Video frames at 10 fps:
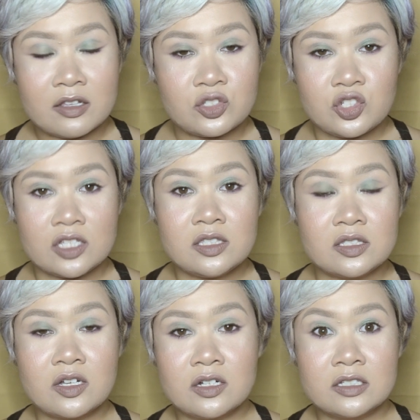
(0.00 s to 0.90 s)

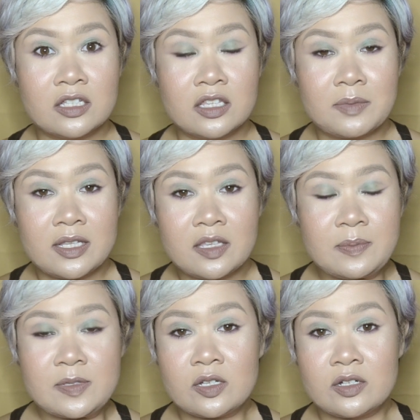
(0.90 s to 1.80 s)
cheeks on, and my
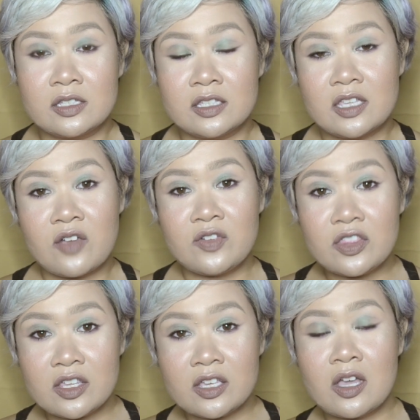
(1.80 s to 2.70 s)
lips on, and
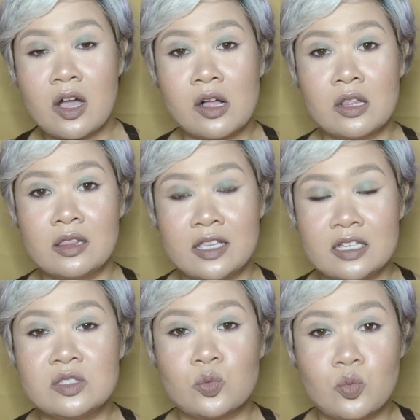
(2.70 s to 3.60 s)
everything
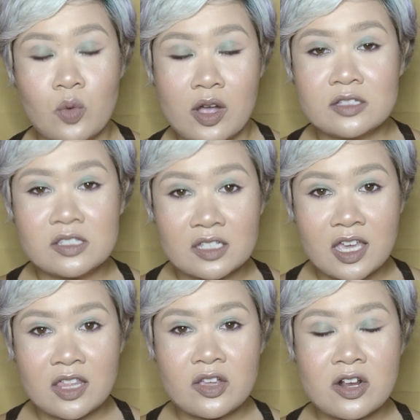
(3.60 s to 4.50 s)
lays well
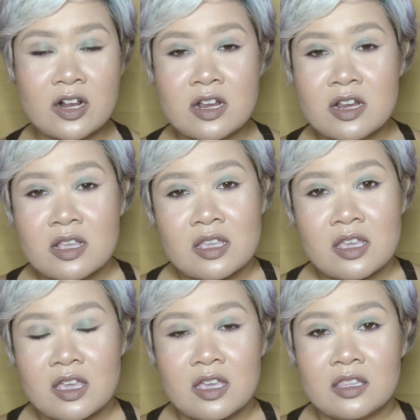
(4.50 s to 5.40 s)
together.
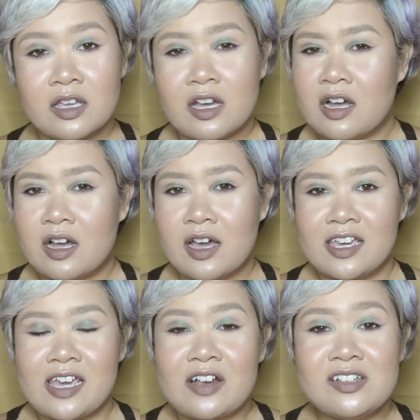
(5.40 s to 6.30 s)
And I
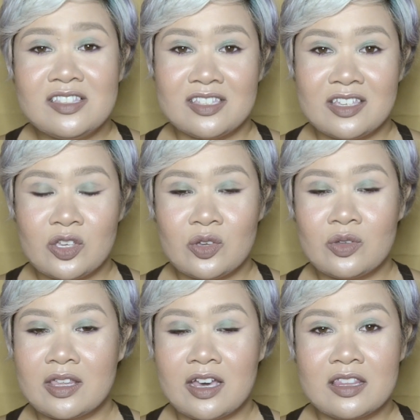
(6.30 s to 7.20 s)
guarantee you
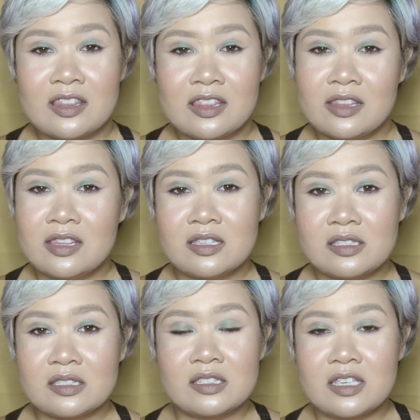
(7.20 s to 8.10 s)
that
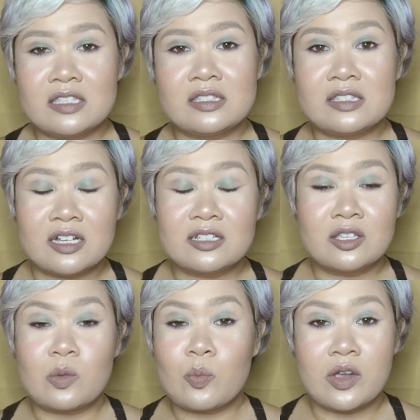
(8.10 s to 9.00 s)
this is not
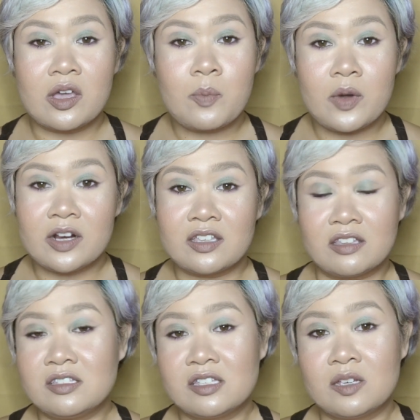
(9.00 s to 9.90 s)
gonna break apart
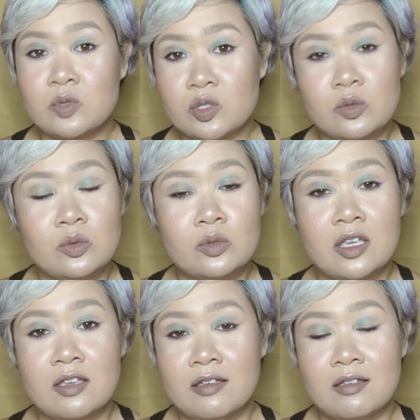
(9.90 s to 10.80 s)
anytime soon.
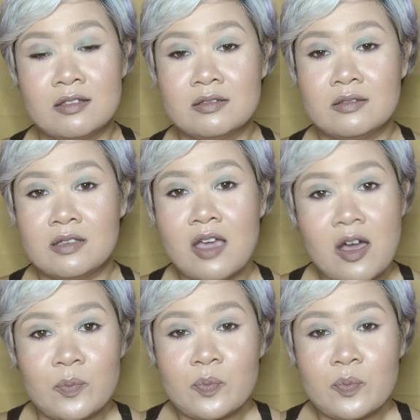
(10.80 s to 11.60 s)
And yeah,